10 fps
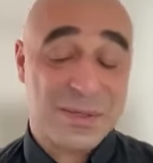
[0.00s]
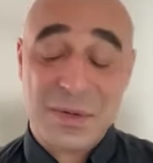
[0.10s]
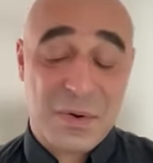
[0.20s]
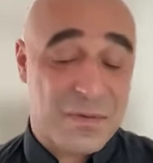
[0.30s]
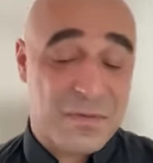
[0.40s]

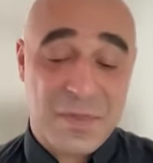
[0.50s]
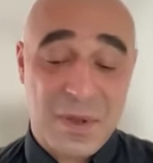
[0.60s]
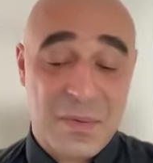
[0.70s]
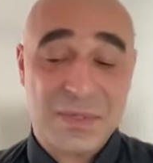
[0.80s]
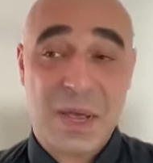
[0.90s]
So if
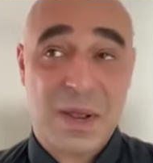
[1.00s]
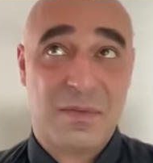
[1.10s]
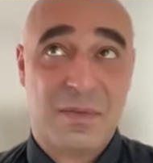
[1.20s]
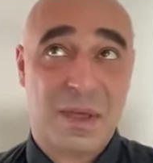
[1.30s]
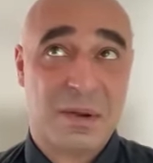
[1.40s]
there is
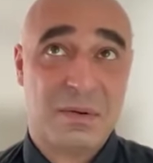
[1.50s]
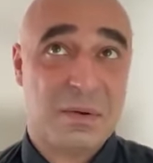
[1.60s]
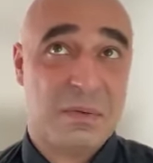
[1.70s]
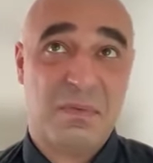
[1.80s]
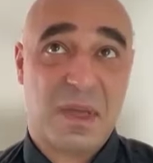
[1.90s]
anything that
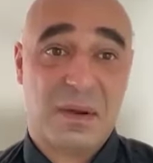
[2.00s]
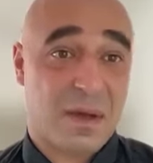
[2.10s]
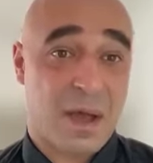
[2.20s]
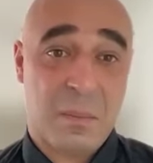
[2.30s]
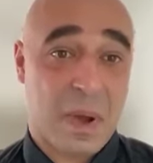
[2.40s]
you think
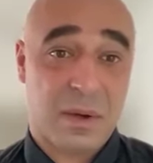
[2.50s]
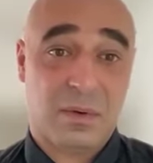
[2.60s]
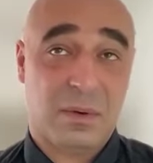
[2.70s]
that I might